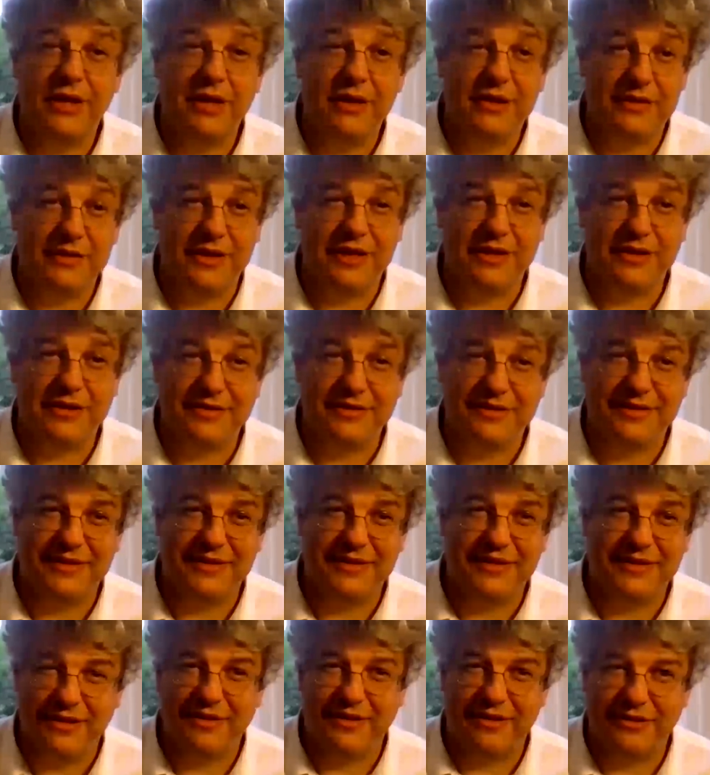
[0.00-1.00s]
quickly on that,
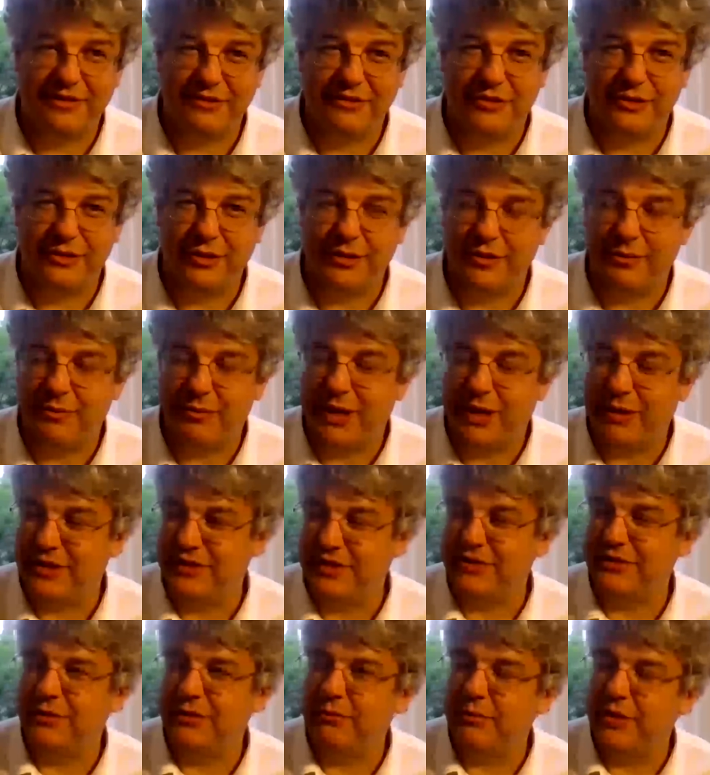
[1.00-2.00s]
Nola,
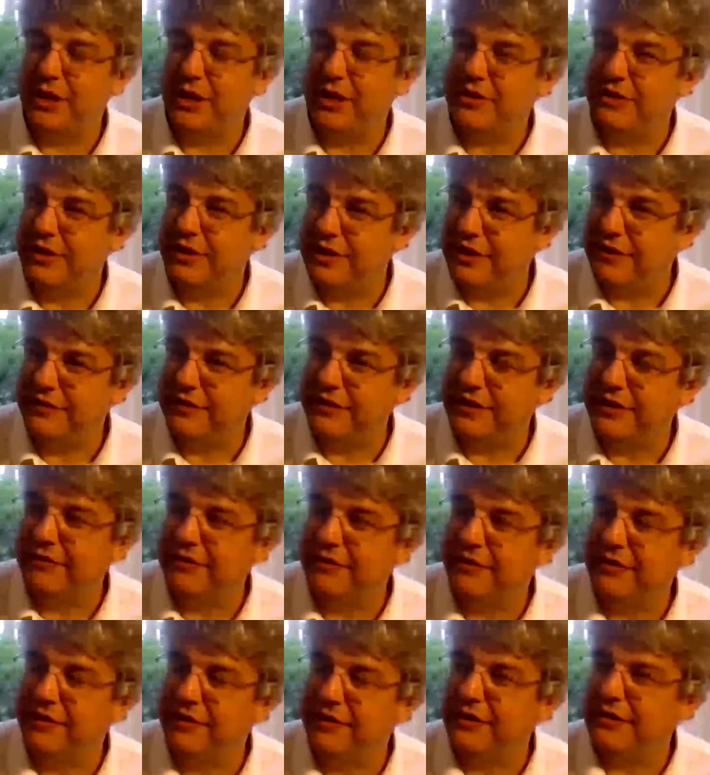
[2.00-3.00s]
maybe just to mention, I
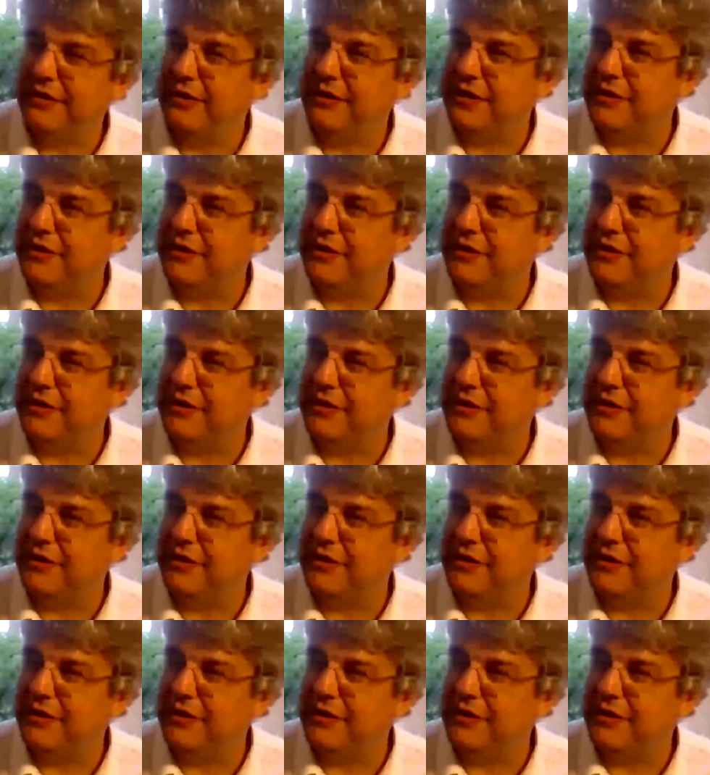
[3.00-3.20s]
think